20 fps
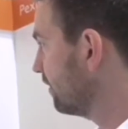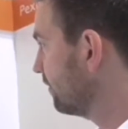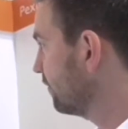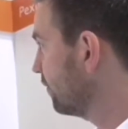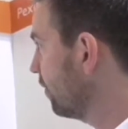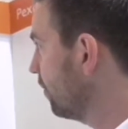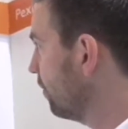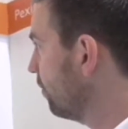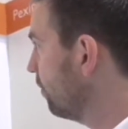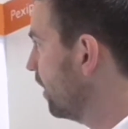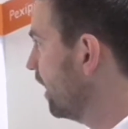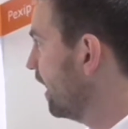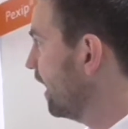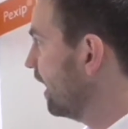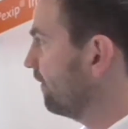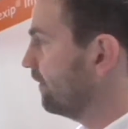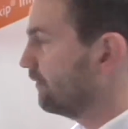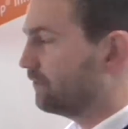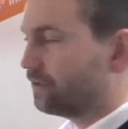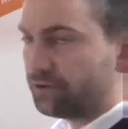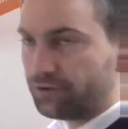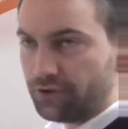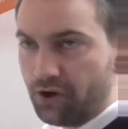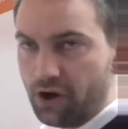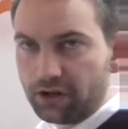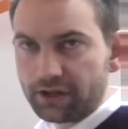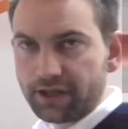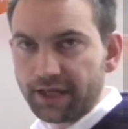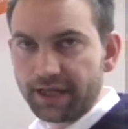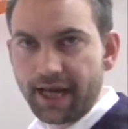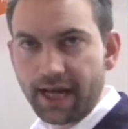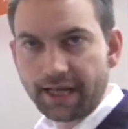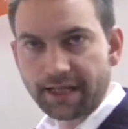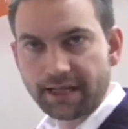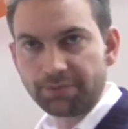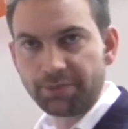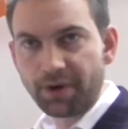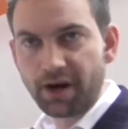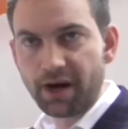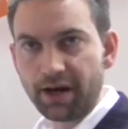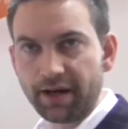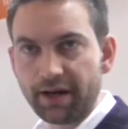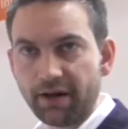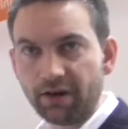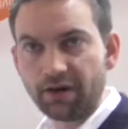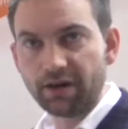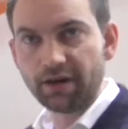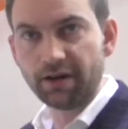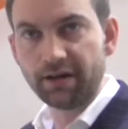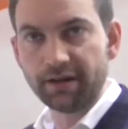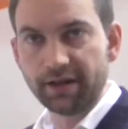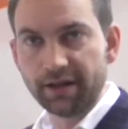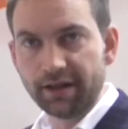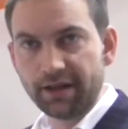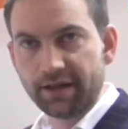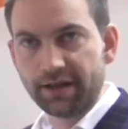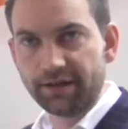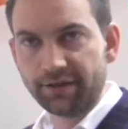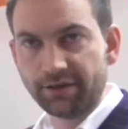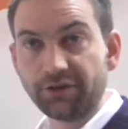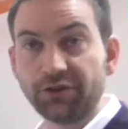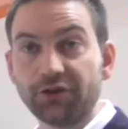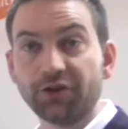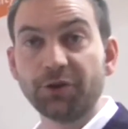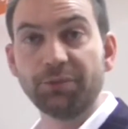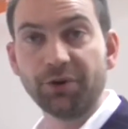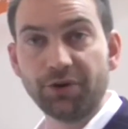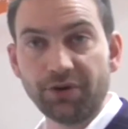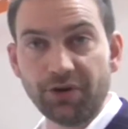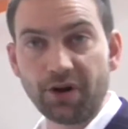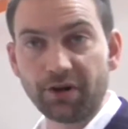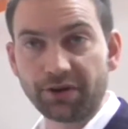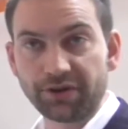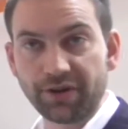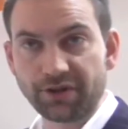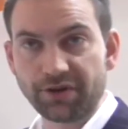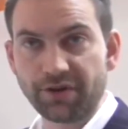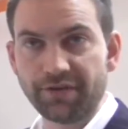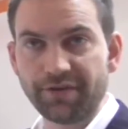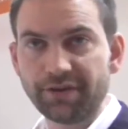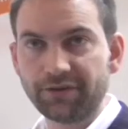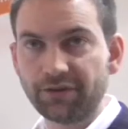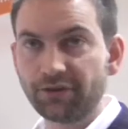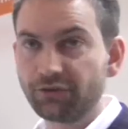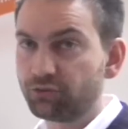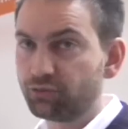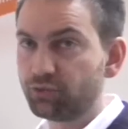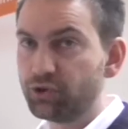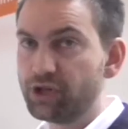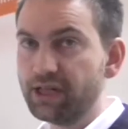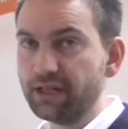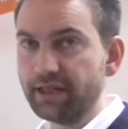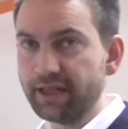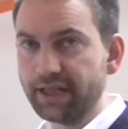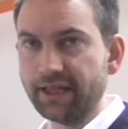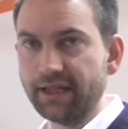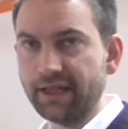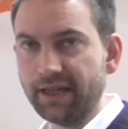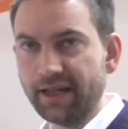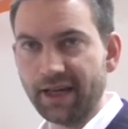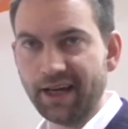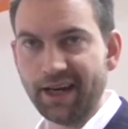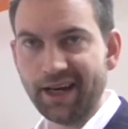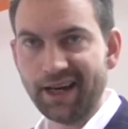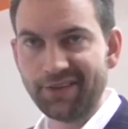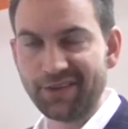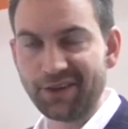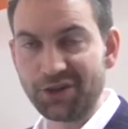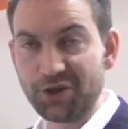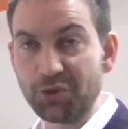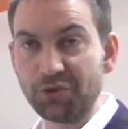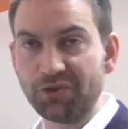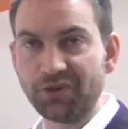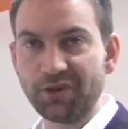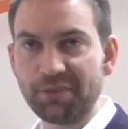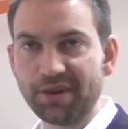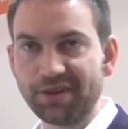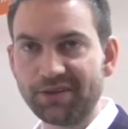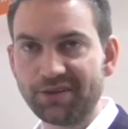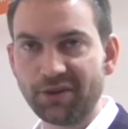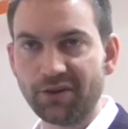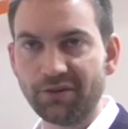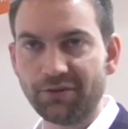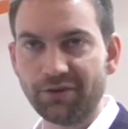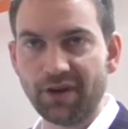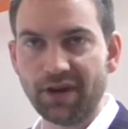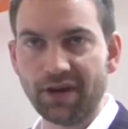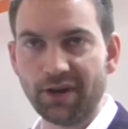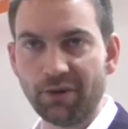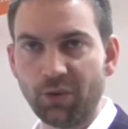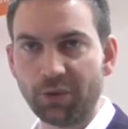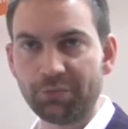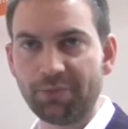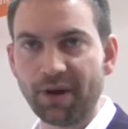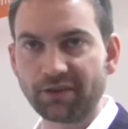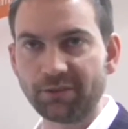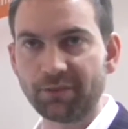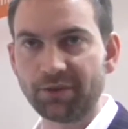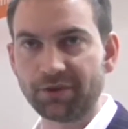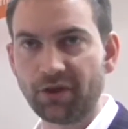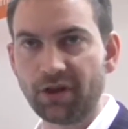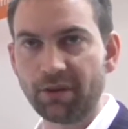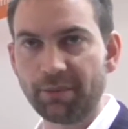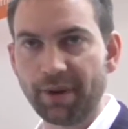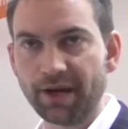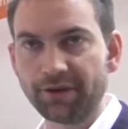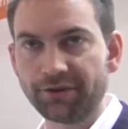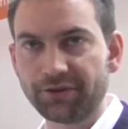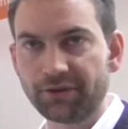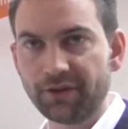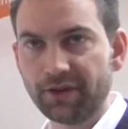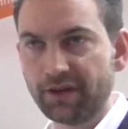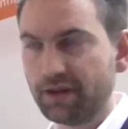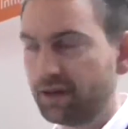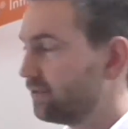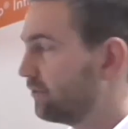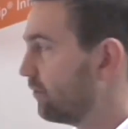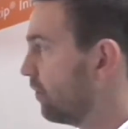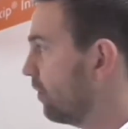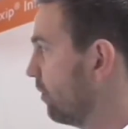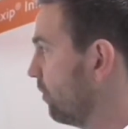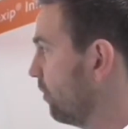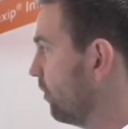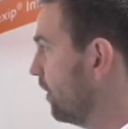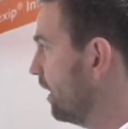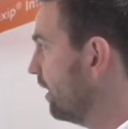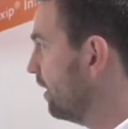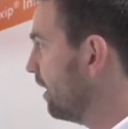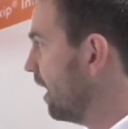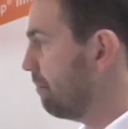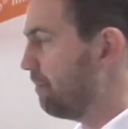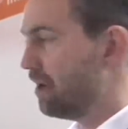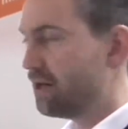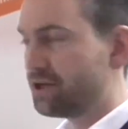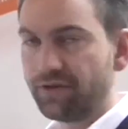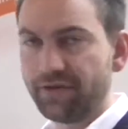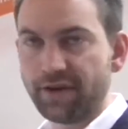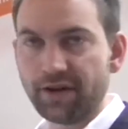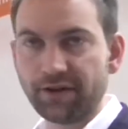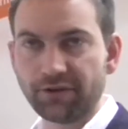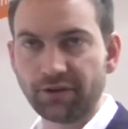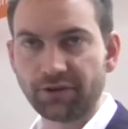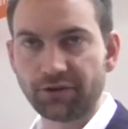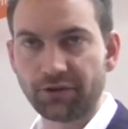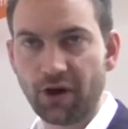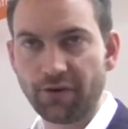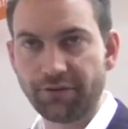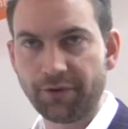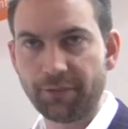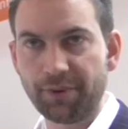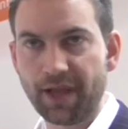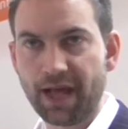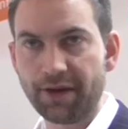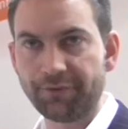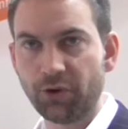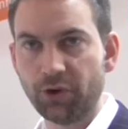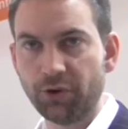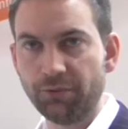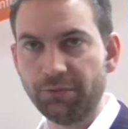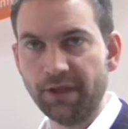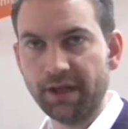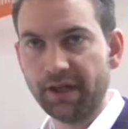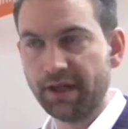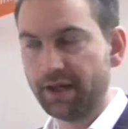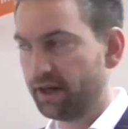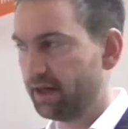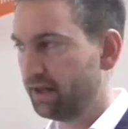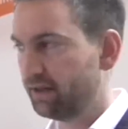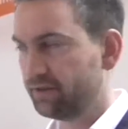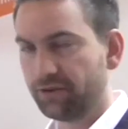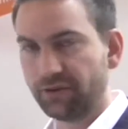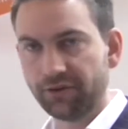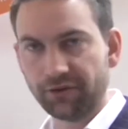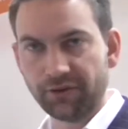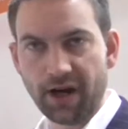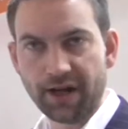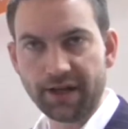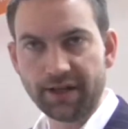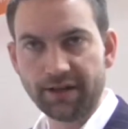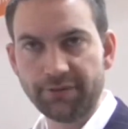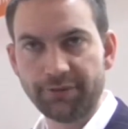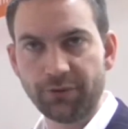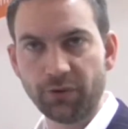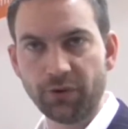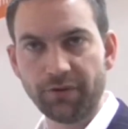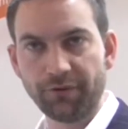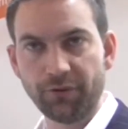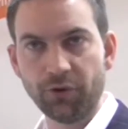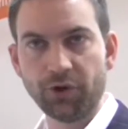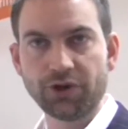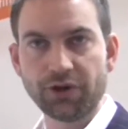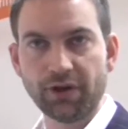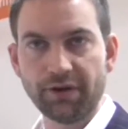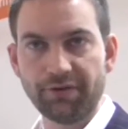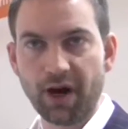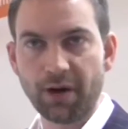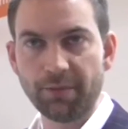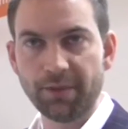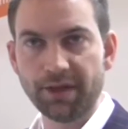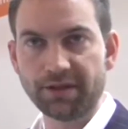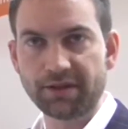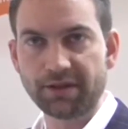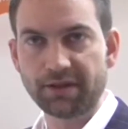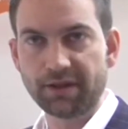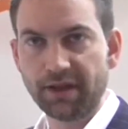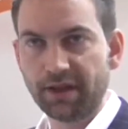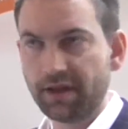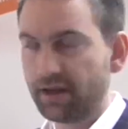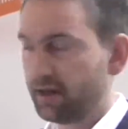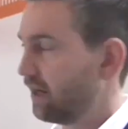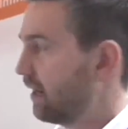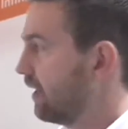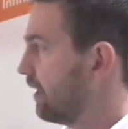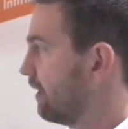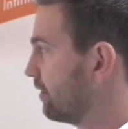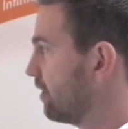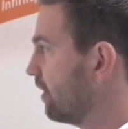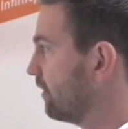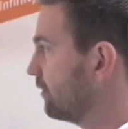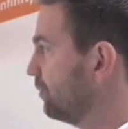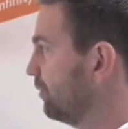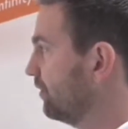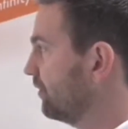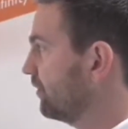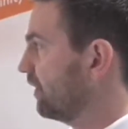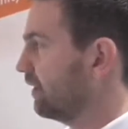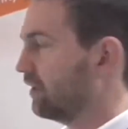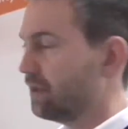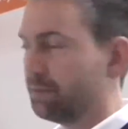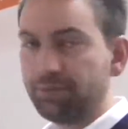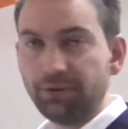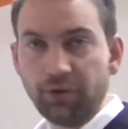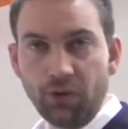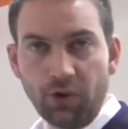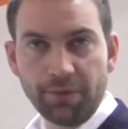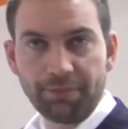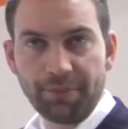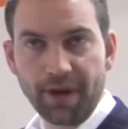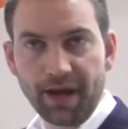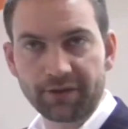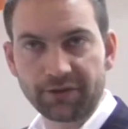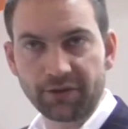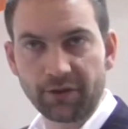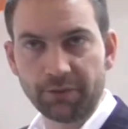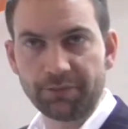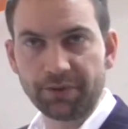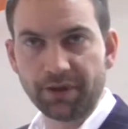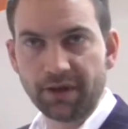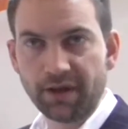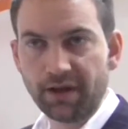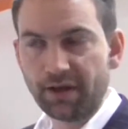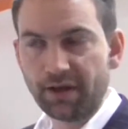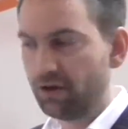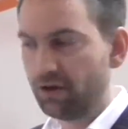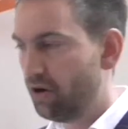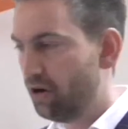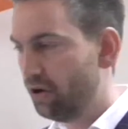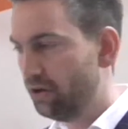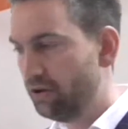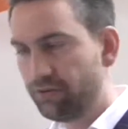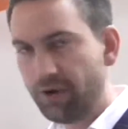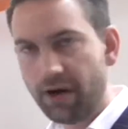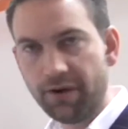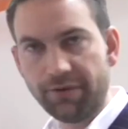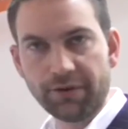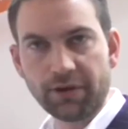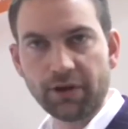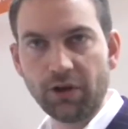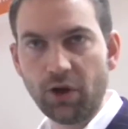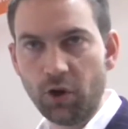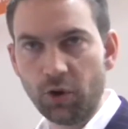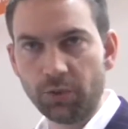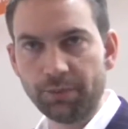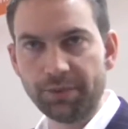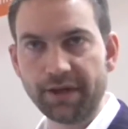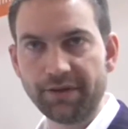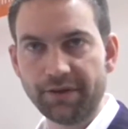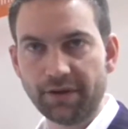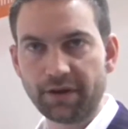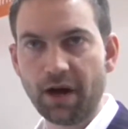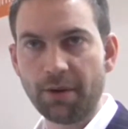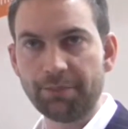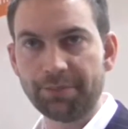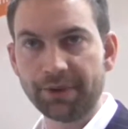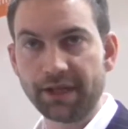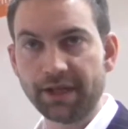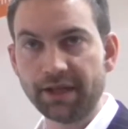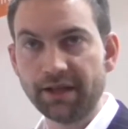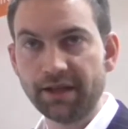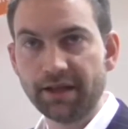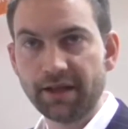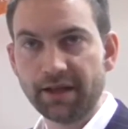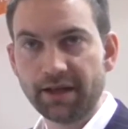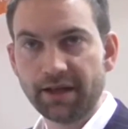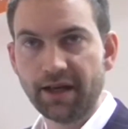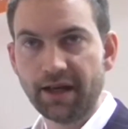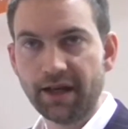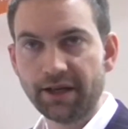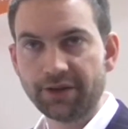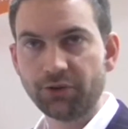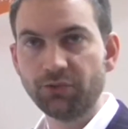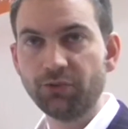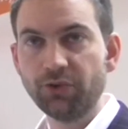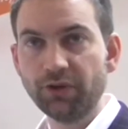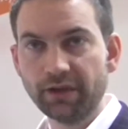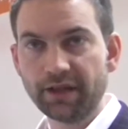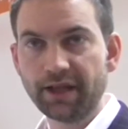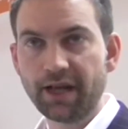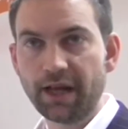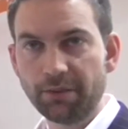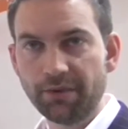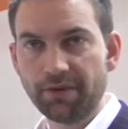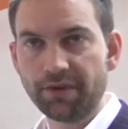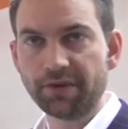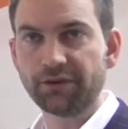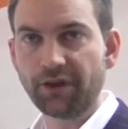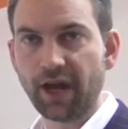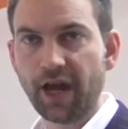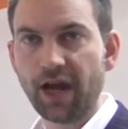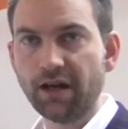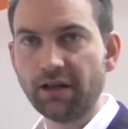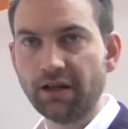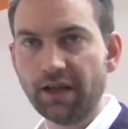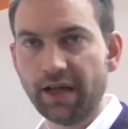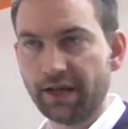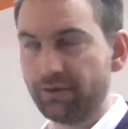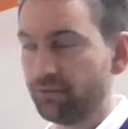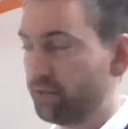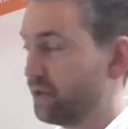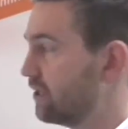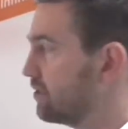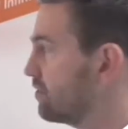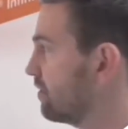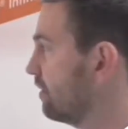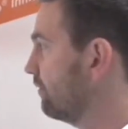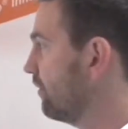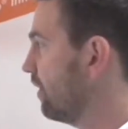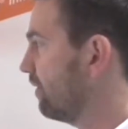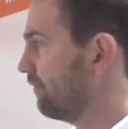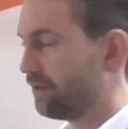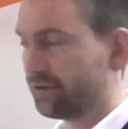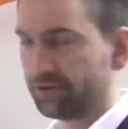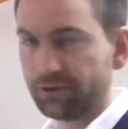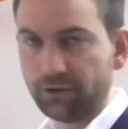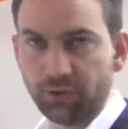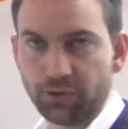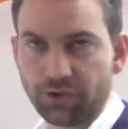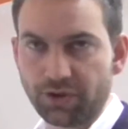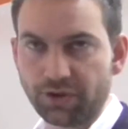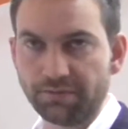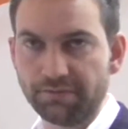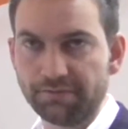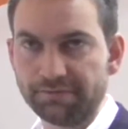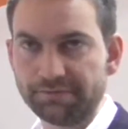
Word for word: So, uh, and this is all connected by our distributed architecture, and this is really uh, the juicy bits of uh, what Pexip is all about. So, uh, I mentioned that it's a software platform, it's designed for a virtual environment, and our customers can deploy Pexip all around the globe in their company uh, to really enable the scale and reach of, of the solution.